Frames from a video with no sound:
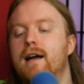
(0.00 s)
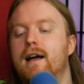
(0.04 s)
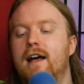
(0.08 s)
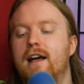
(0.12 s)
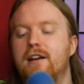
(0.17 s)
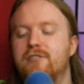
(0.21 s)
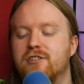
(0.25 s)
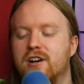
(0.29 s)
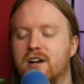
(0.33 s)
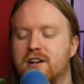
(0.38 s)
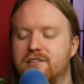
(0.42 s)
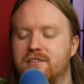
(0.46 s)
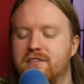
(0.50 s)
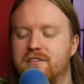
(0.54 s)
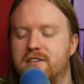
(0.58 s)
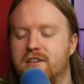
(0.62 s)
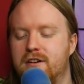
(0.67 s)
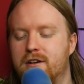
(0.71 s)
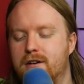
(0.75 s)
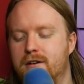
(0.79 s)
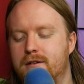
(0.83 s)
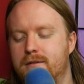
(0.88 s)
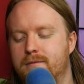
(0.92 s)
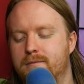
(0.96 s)
Hey, Josh and
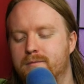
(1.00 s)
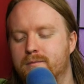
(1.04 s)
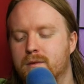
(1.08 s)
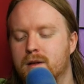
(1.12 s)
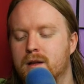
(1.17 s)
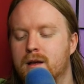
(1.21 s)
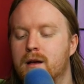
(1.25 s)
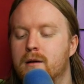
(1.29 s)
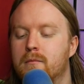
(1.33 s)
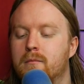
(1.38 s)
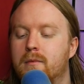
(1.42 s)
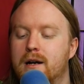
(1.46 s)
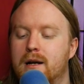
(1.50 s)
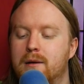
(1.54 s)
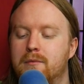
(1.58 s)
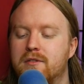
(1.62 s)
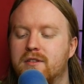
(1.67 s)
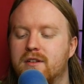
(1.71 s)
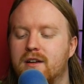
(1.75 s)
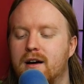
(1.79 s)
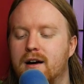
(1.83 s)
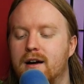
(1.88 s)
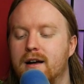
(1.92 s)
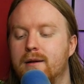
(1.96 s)
Sarah. Hello. My name
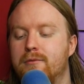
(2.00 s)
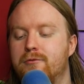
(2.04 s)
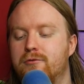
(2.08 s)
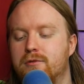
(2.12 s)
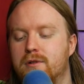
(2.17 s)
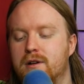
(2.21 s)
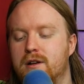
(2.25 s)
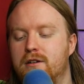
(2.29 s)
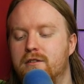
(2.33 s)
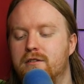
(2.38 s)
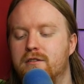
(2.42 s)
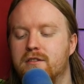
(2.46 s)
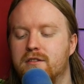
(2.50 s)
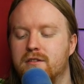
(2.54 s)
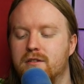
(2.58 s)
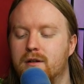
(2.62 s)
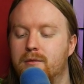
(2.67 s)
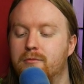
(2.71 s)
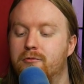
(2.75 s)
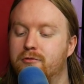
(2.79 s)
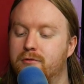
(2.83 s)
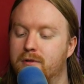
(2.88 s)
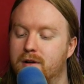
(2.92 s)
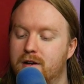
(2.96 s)
is Kai. I'm 20 years.
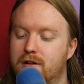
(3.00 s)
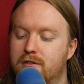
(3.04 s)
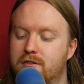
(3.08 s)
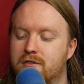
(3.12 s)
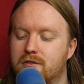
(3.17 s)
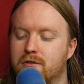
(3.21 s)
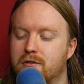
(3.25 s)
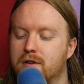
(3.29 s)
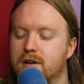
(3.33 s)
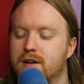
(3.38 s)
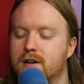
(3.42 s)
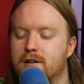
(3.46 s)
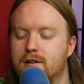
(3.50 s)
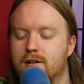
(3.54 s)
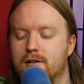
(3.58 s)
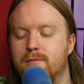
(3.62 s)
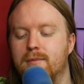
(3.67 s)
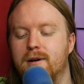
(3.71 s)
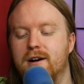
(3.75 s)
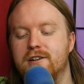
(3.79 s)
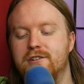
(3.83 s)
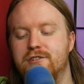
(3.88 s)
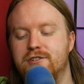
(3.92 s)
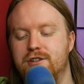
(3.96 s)
I'm 20 years old and go
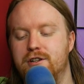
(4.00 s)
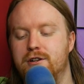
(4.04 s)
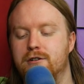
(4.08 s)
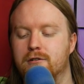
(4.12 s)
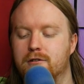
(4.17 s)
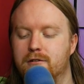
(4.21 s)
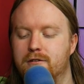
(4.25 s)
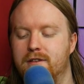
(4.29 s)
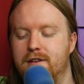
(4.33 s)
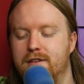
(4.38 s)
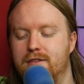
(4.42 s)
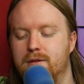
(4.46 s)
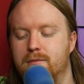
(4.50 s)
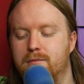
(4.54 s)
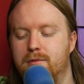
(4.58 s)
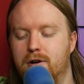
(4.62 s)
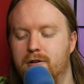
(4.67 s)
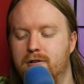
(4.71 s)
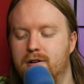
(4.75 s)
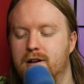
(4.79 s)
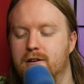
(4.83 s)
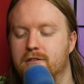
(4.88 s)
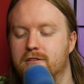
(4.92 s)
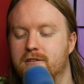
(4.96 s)
by she, her, they, them
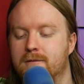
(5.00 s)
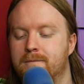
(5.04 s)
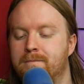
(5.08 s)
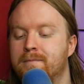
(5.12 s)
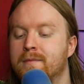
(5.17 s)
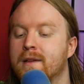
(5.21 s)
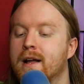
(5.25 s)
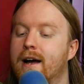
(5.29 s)
pronouns.